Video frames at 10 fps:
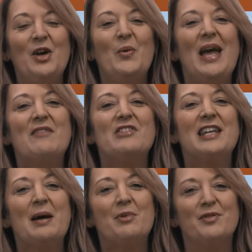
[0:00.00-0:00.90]
We have a
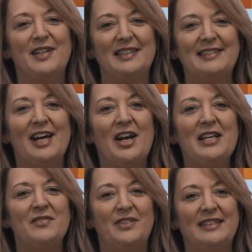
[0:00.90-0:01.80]
number of
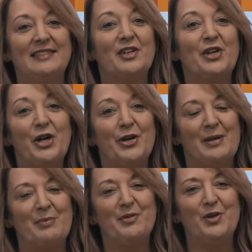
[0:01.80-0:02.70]
exciting events
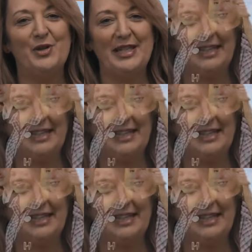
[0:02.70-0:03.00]
occurring before the